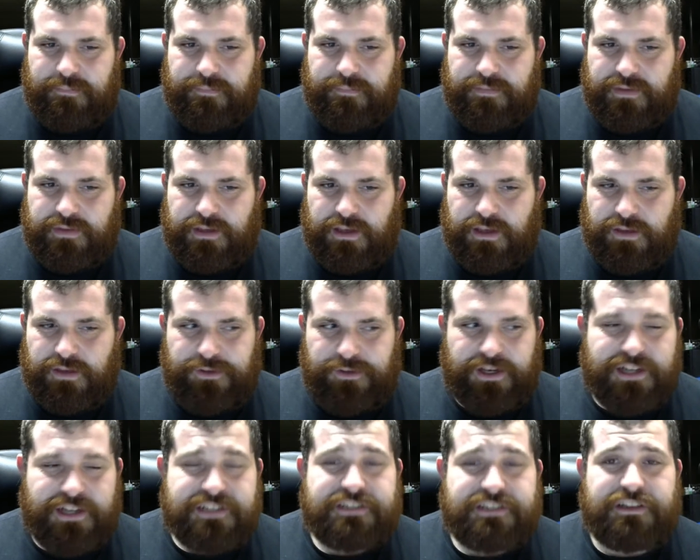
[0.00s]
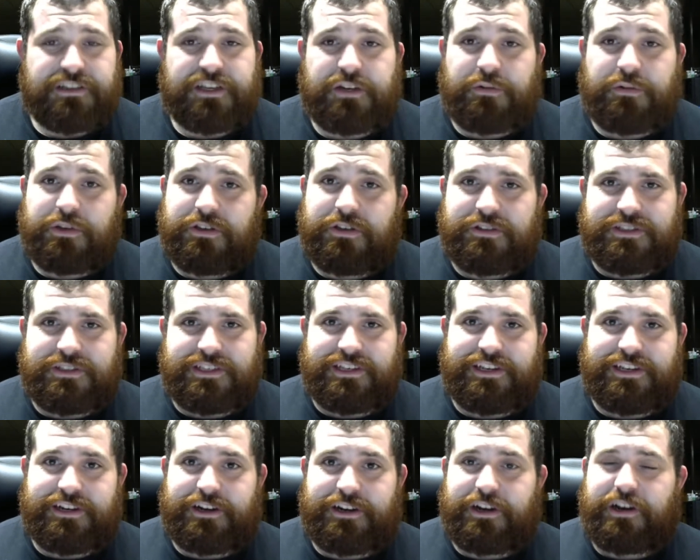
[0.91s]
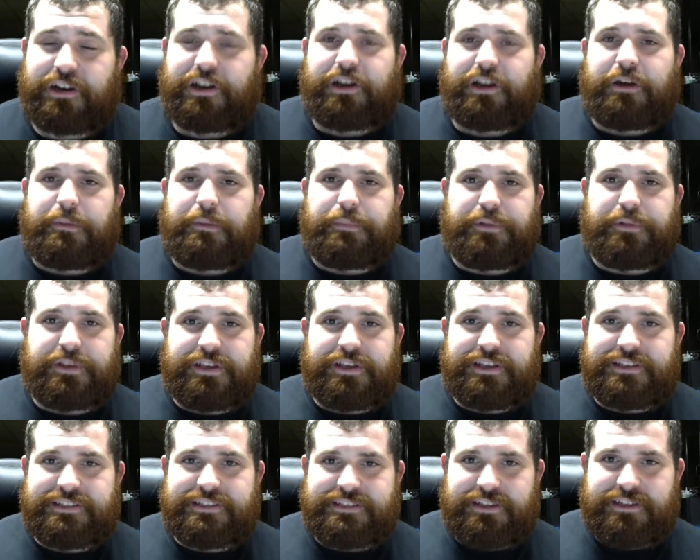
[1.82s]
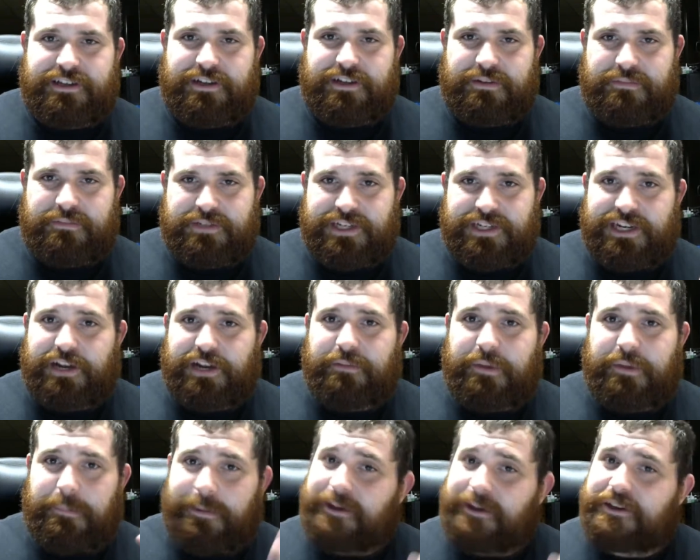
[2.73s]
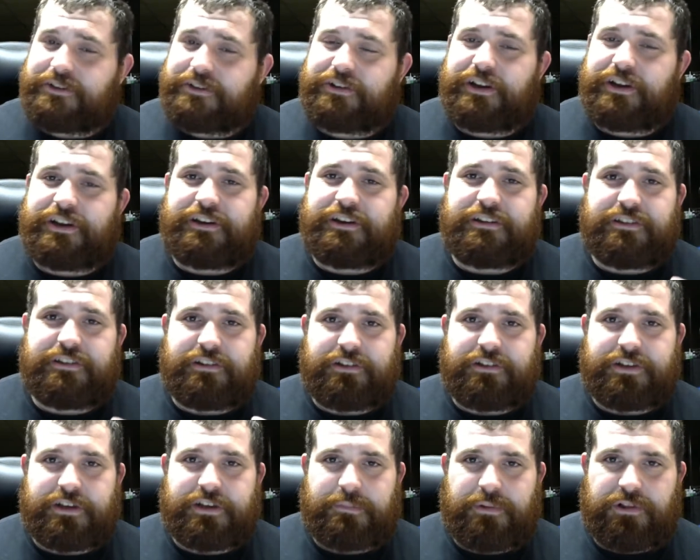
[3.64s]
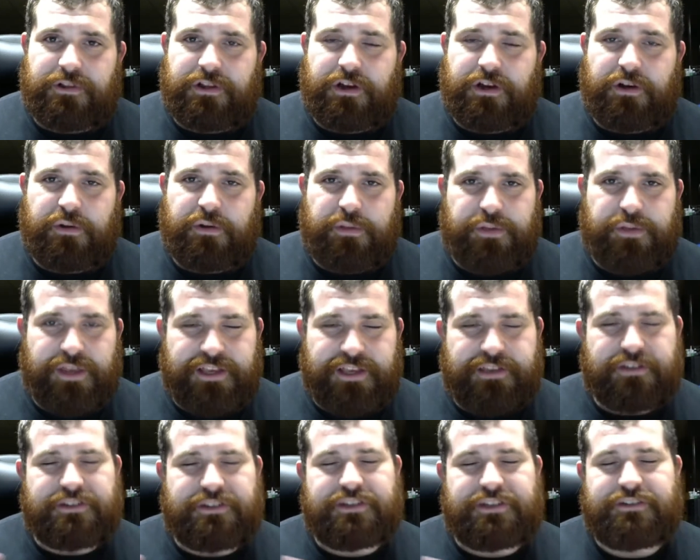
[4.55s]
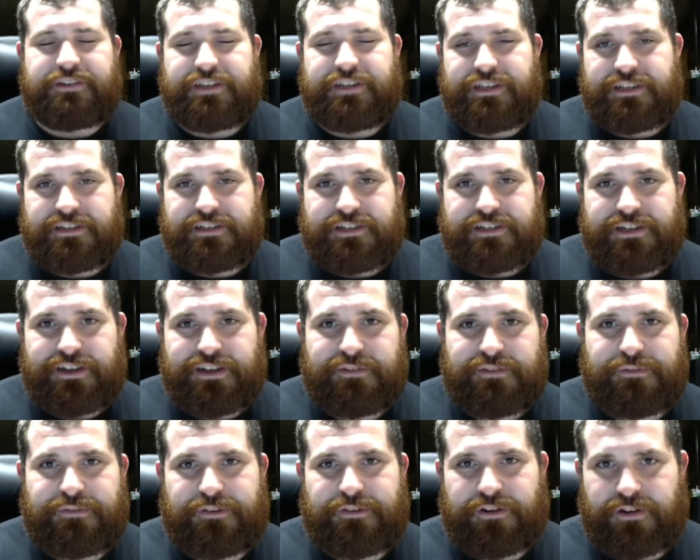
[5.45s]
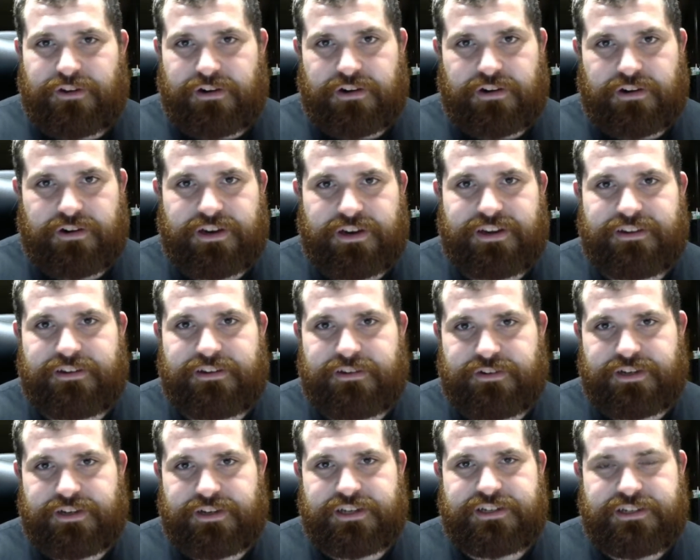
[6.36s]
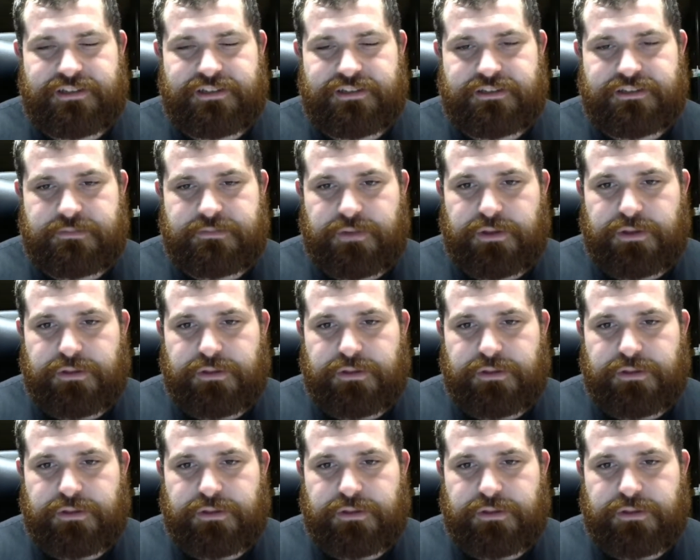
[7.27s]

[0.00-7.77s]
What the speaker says: If you guys like what you see here, please check out my Patreon in the link below. Thank you to Nia-chan for her great donation this month.